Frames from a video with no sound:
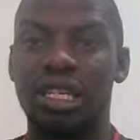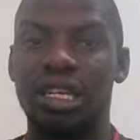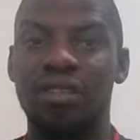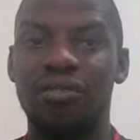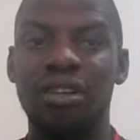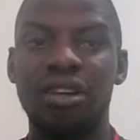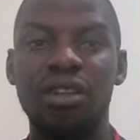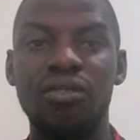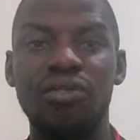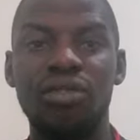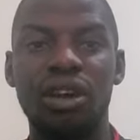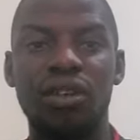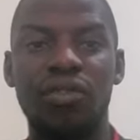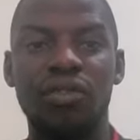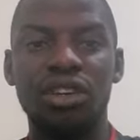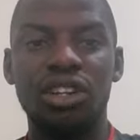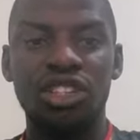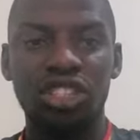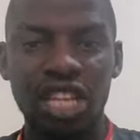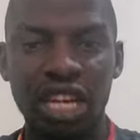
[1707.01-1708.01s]
Even if you have
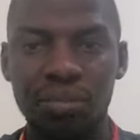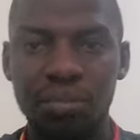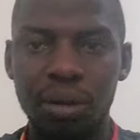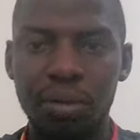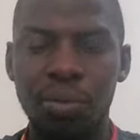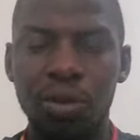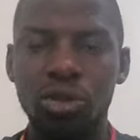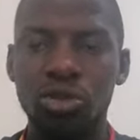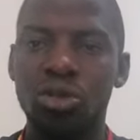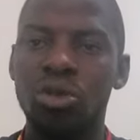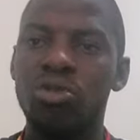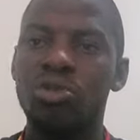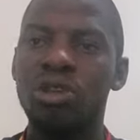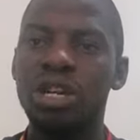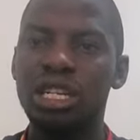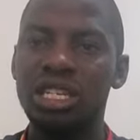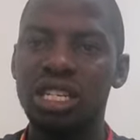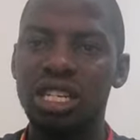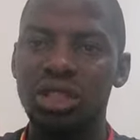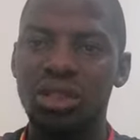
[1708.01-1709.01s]
finished that proposal,
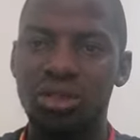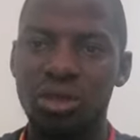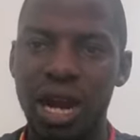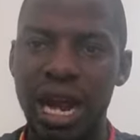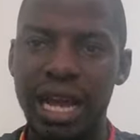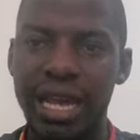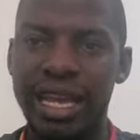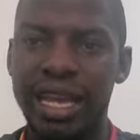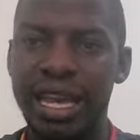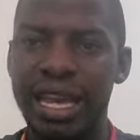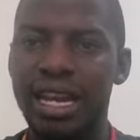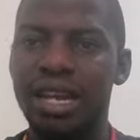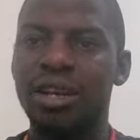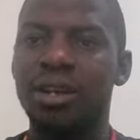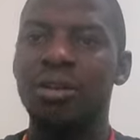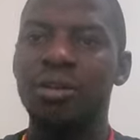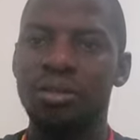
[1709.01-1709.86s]
read it through again.